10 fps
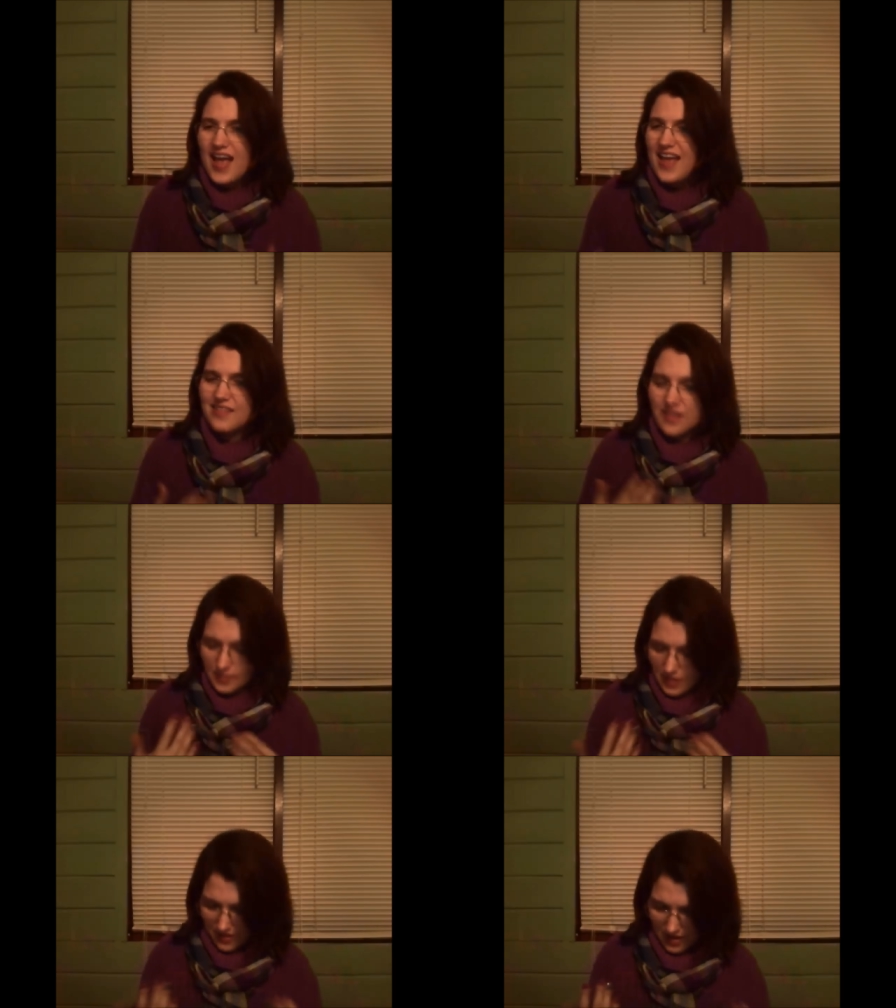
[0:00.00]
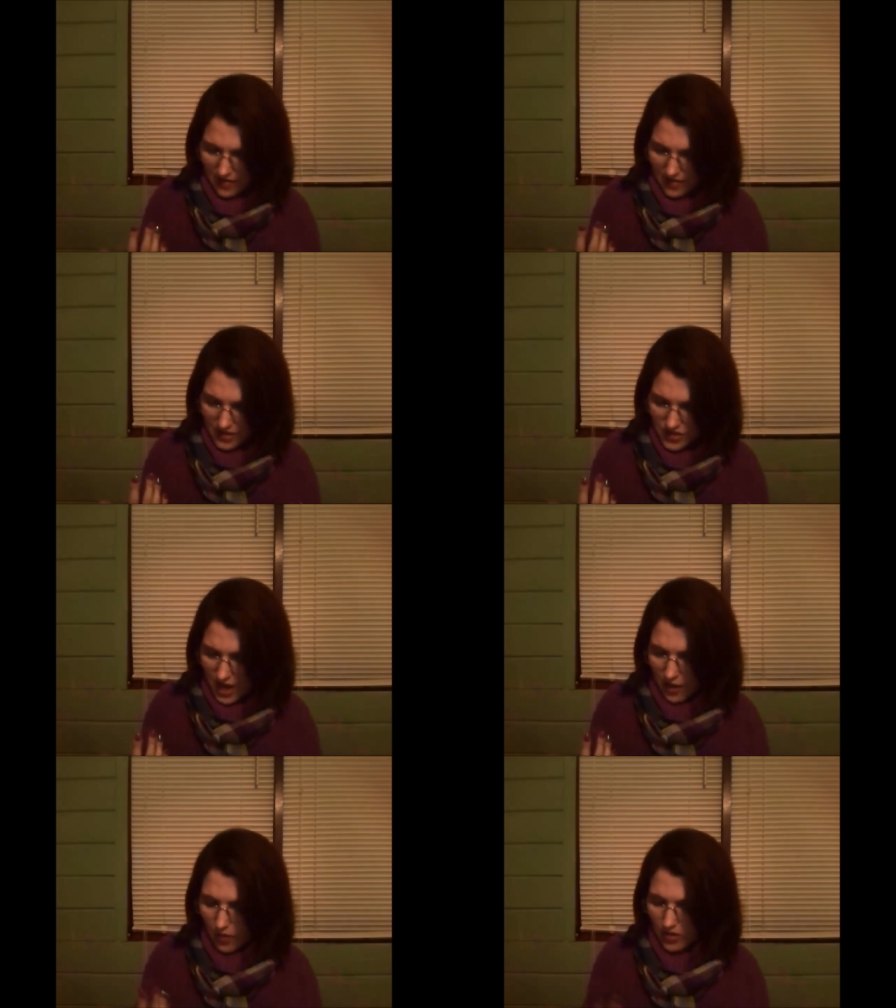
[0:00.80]
And, this, and even the
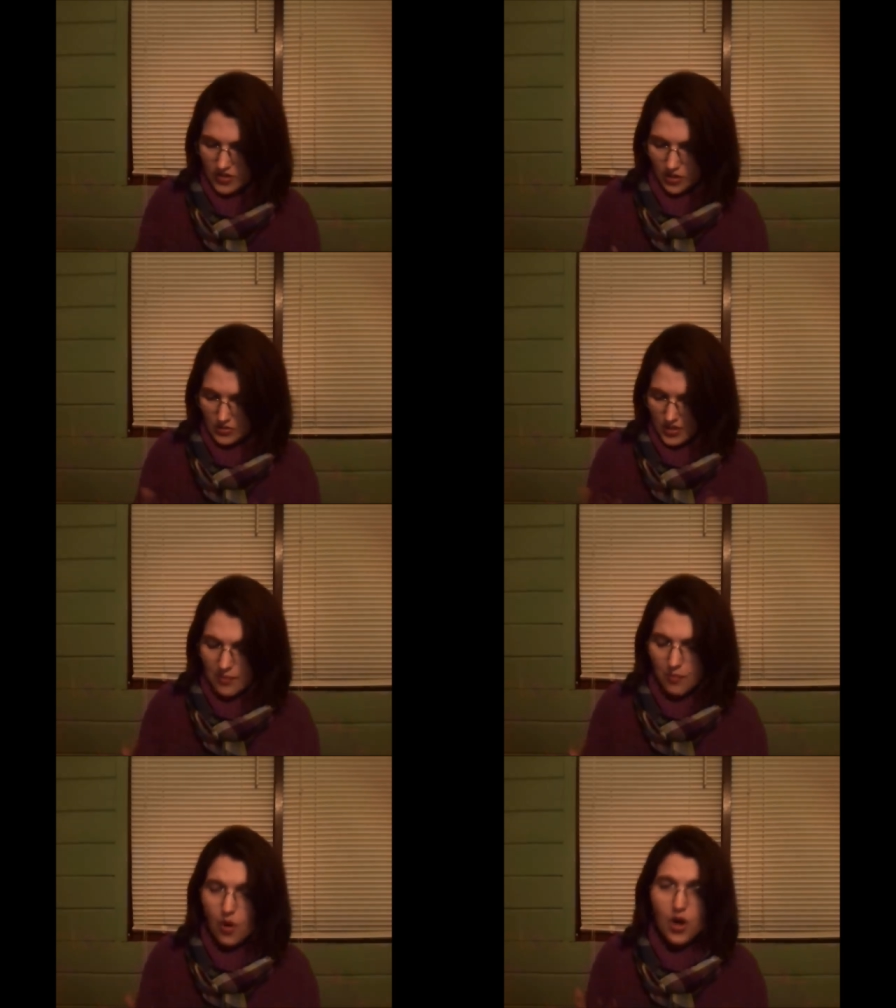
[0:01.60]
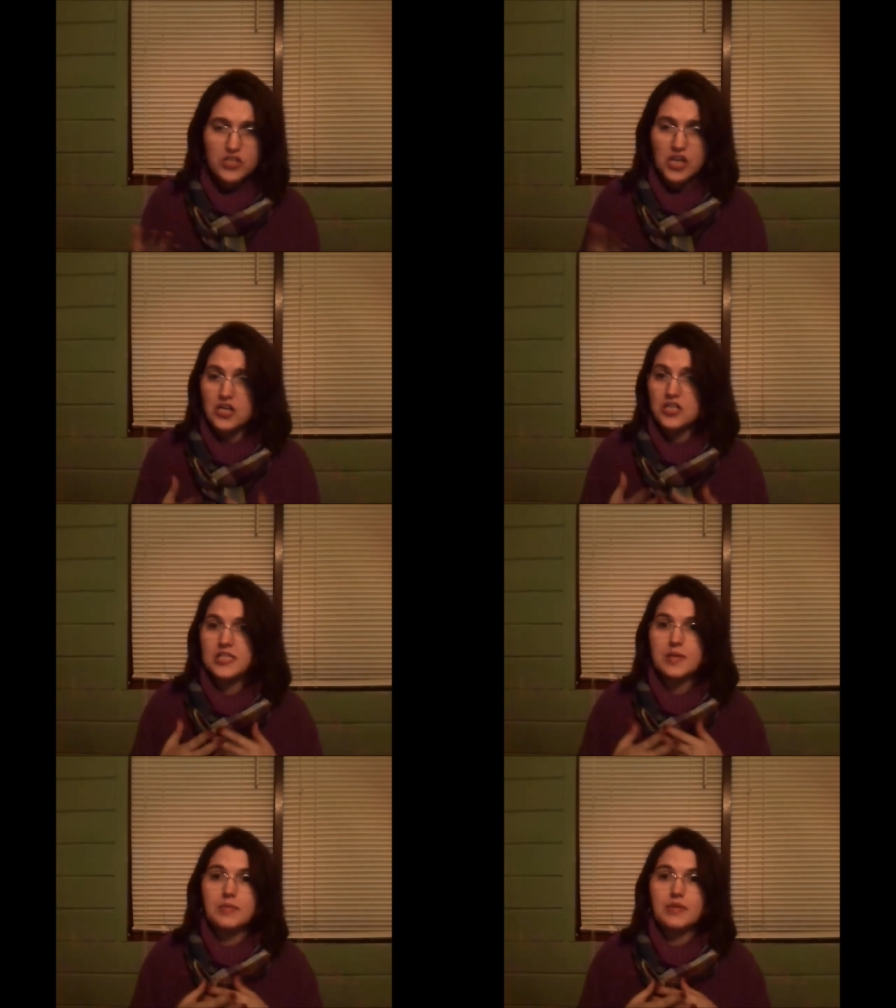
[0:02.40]
J word. So some words are just
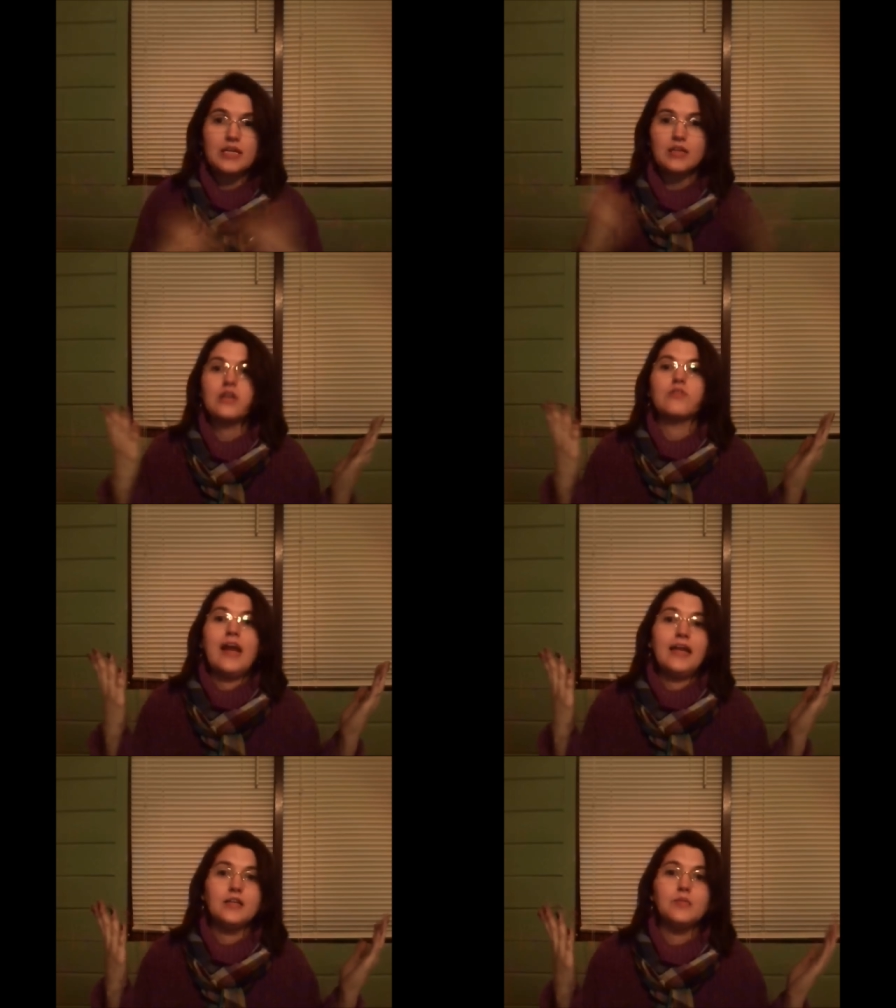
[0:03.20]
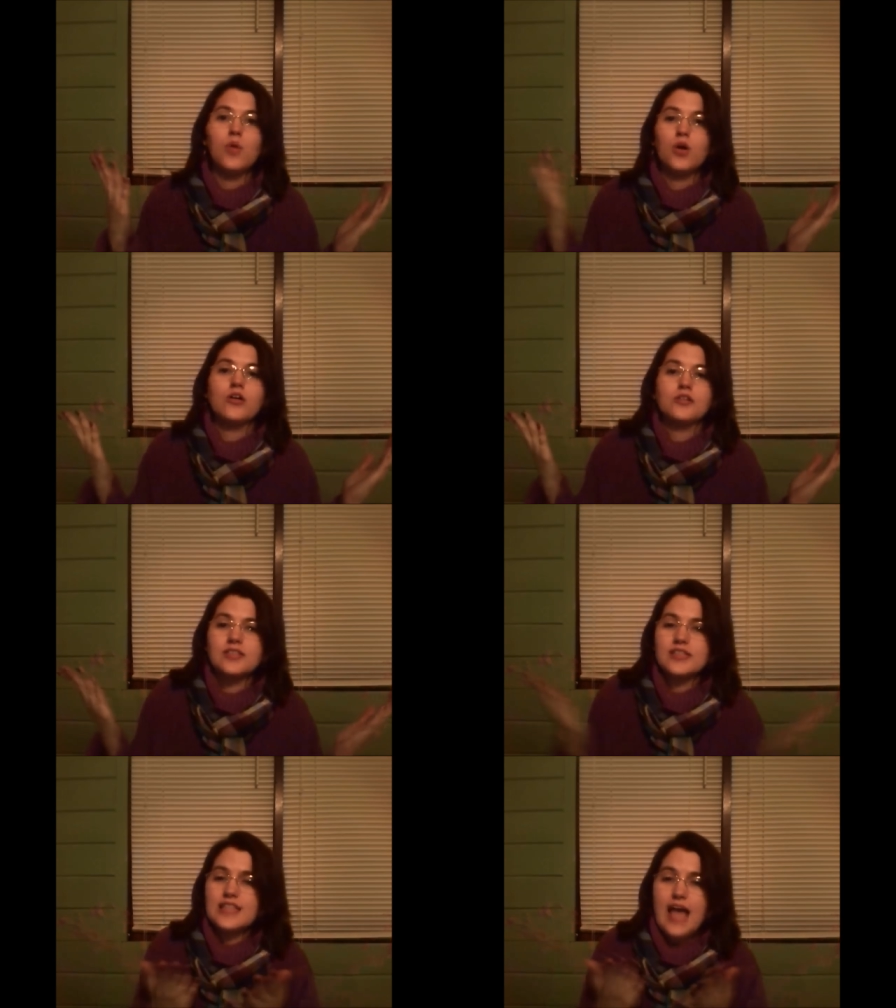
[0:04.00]
completely random words
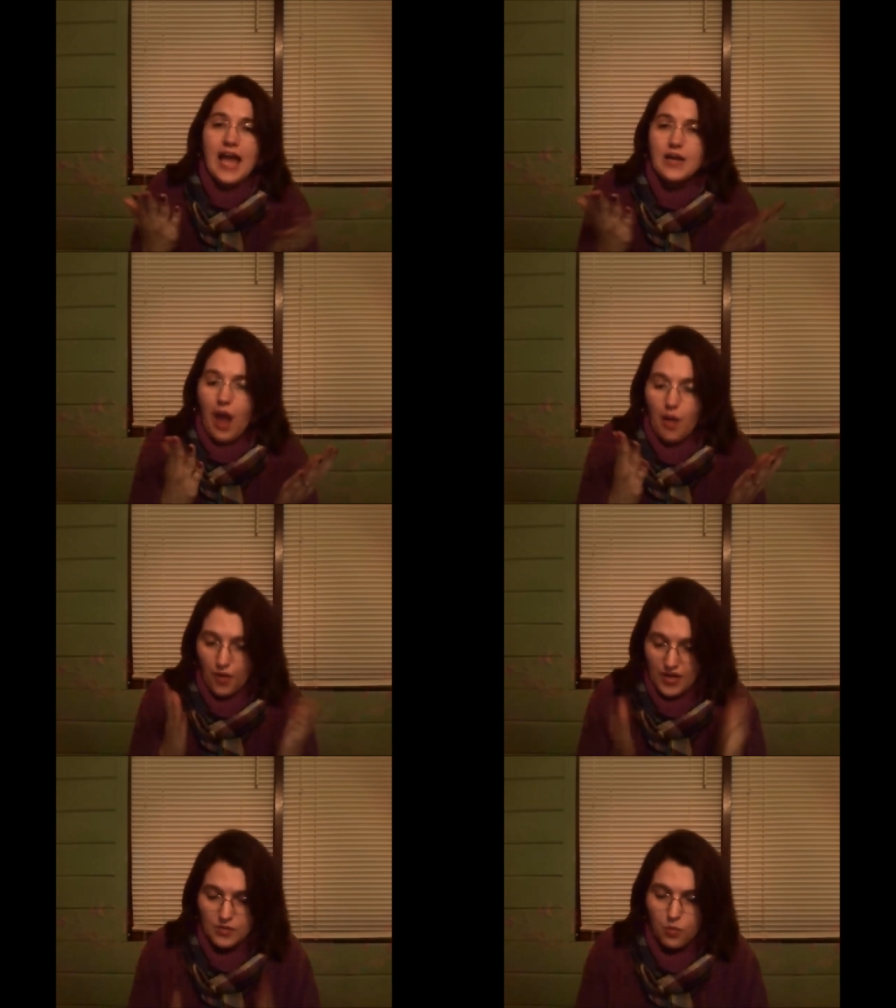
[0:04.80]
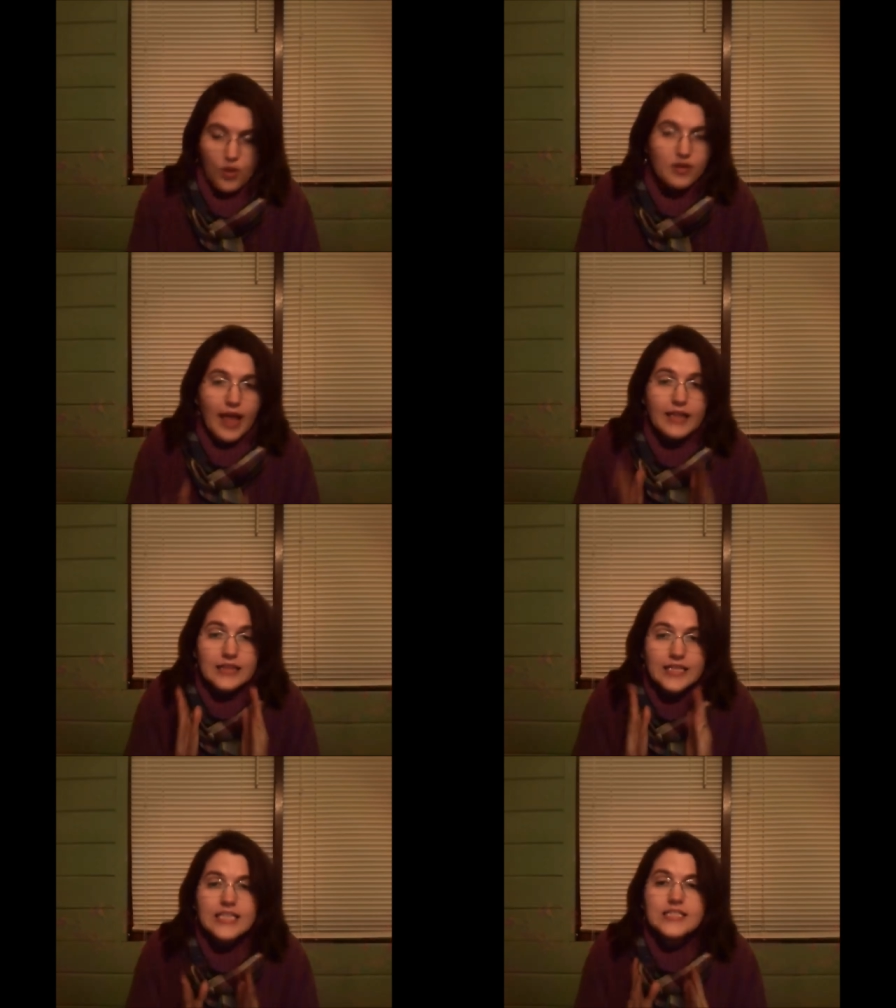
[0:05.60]
because I, I wanted one at
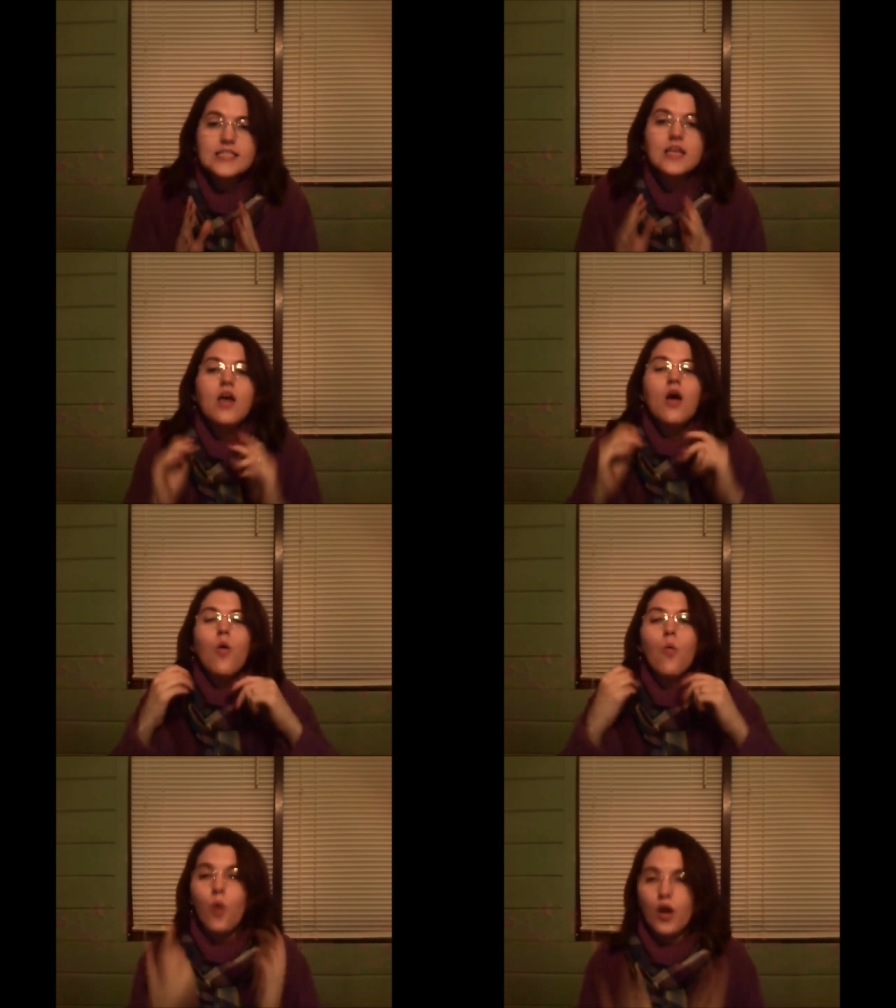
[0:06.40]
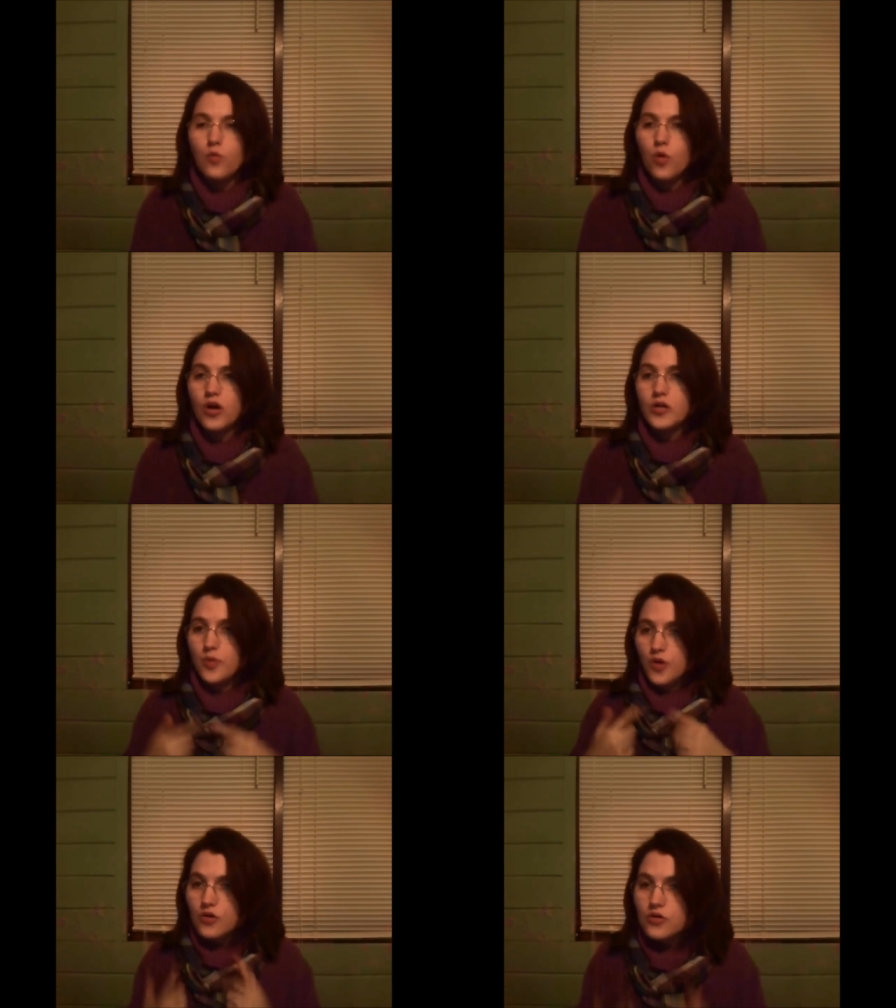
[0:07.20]
least one word
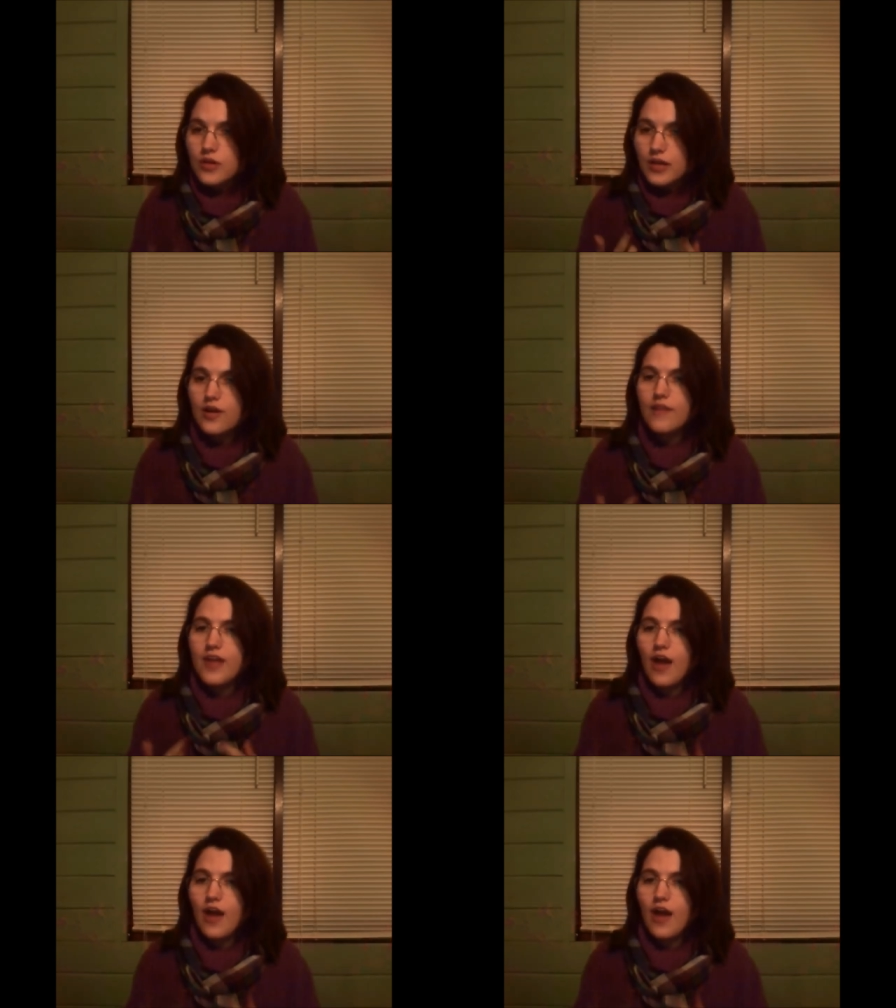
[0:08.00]
per letter of the